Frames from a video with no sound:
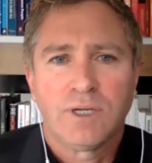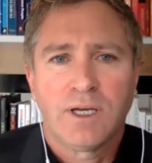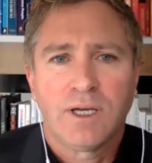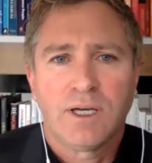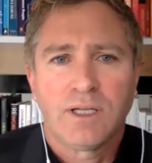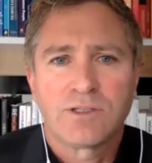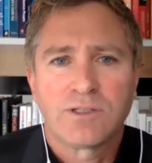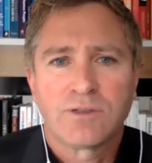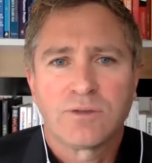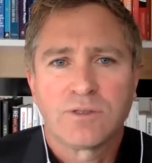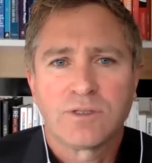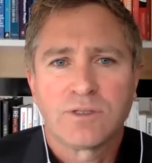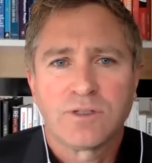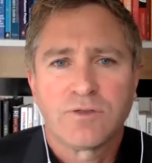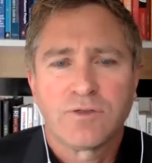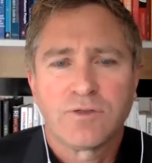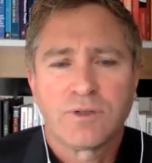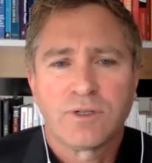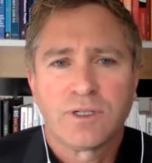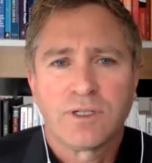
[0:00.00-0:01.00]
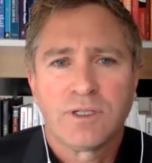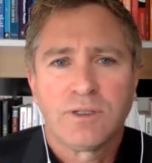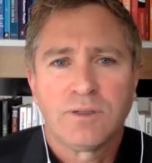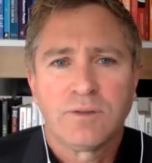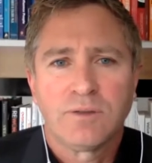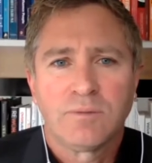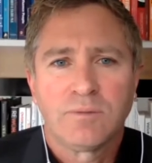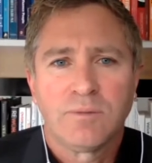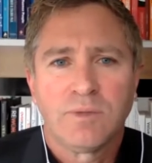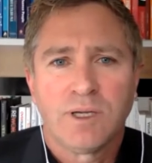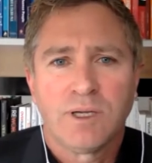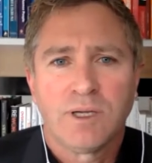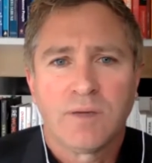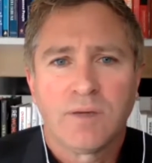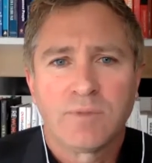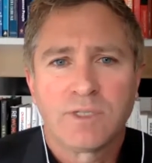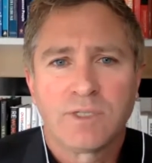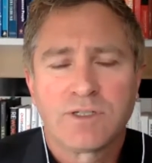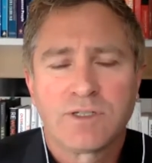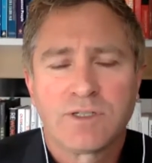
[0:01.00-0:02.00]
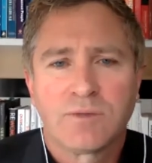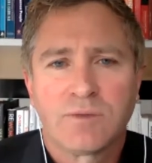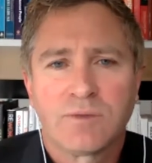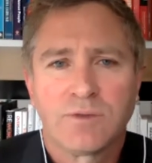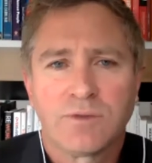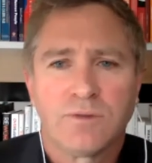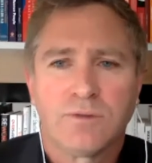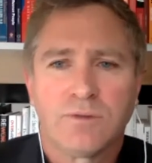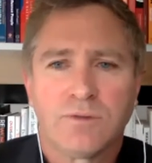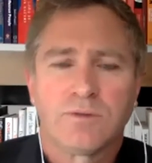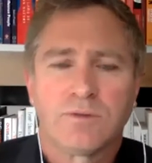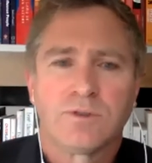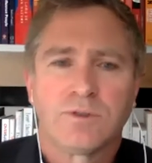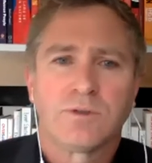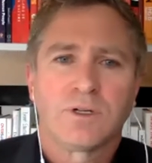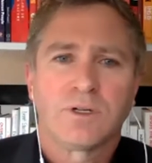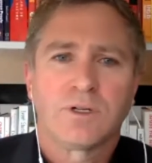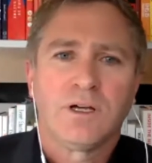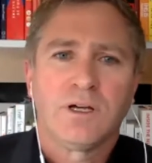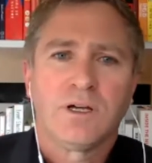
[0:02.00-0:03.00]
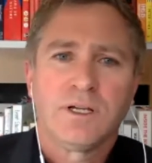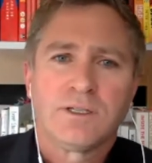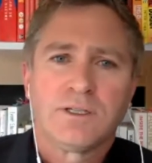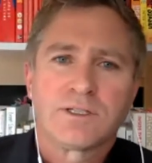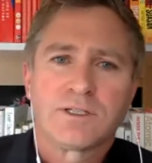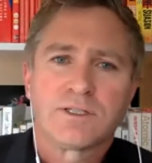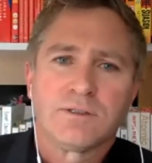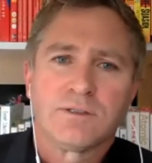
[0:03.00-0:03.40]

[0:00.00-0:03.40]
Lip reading: are doing differently potentially with your clients,